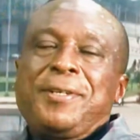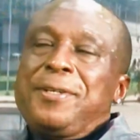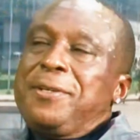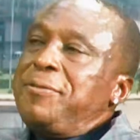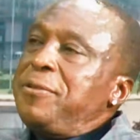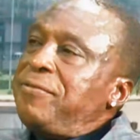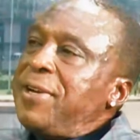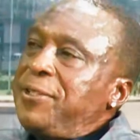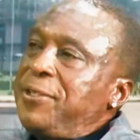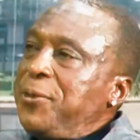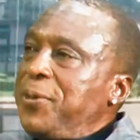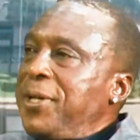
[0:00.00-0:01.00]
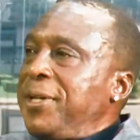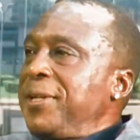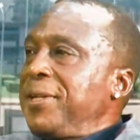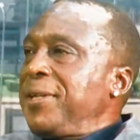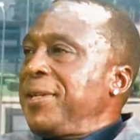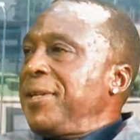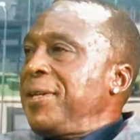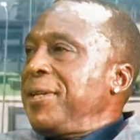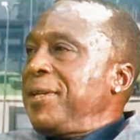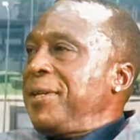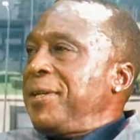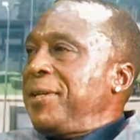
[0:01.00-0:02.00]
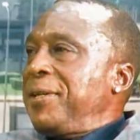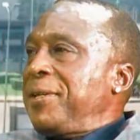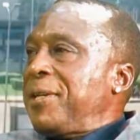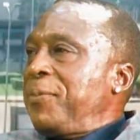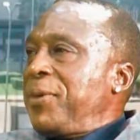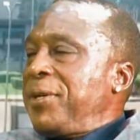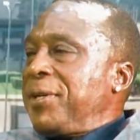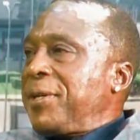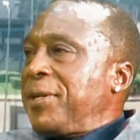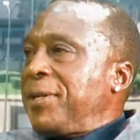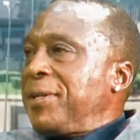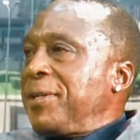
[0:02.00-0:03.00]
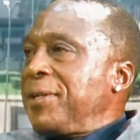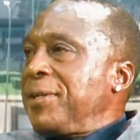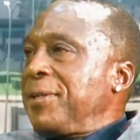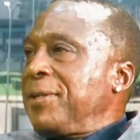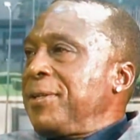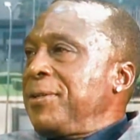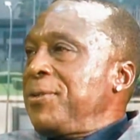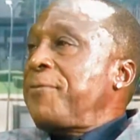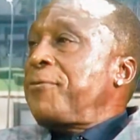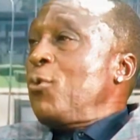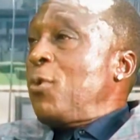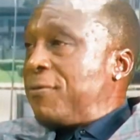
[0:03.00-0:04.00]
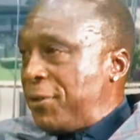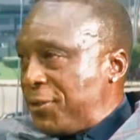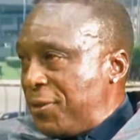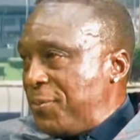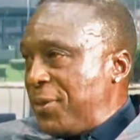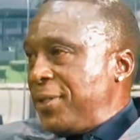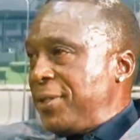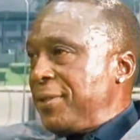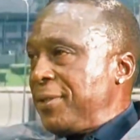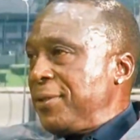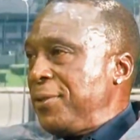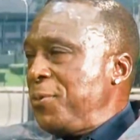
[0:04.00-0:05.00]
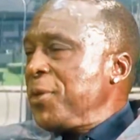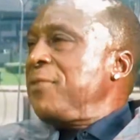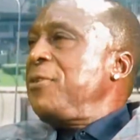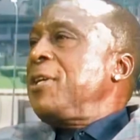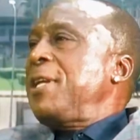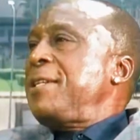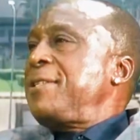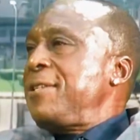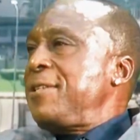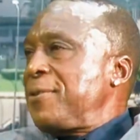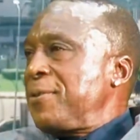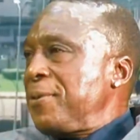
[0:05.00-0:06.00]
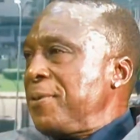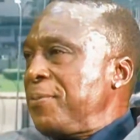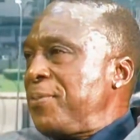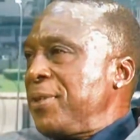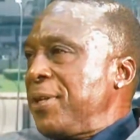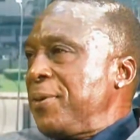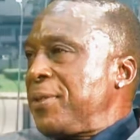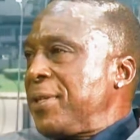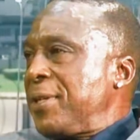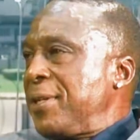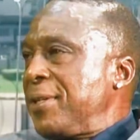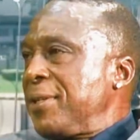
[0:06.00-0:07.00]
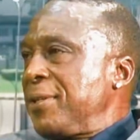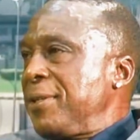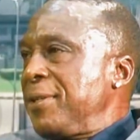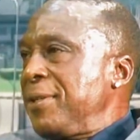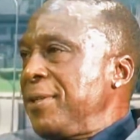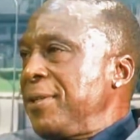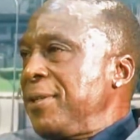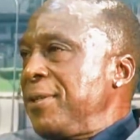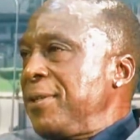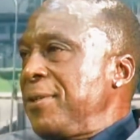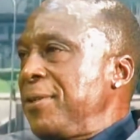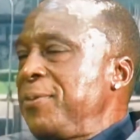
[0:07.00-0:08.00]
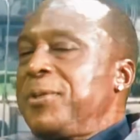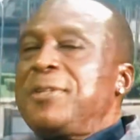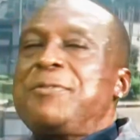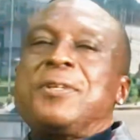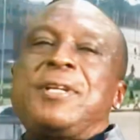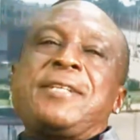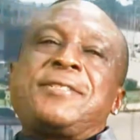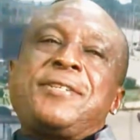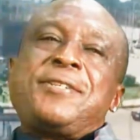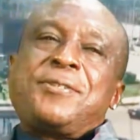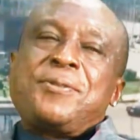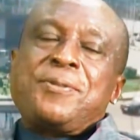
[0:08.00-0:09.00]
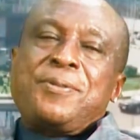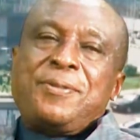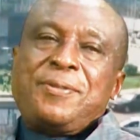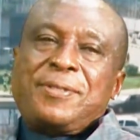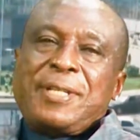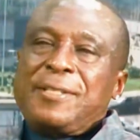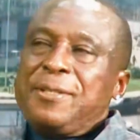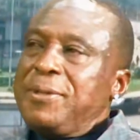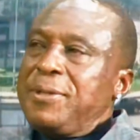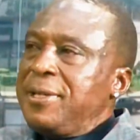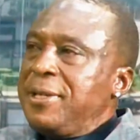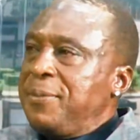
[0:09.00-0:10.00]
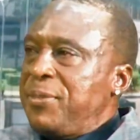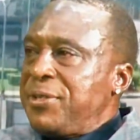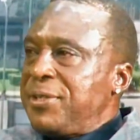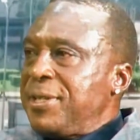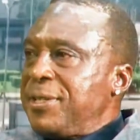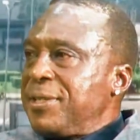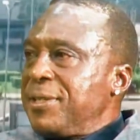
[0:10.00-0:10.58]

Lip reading: If you find your way in America, you have to work for somebody. Who will give you the license to open a hotel? Who will give you the license to start a business?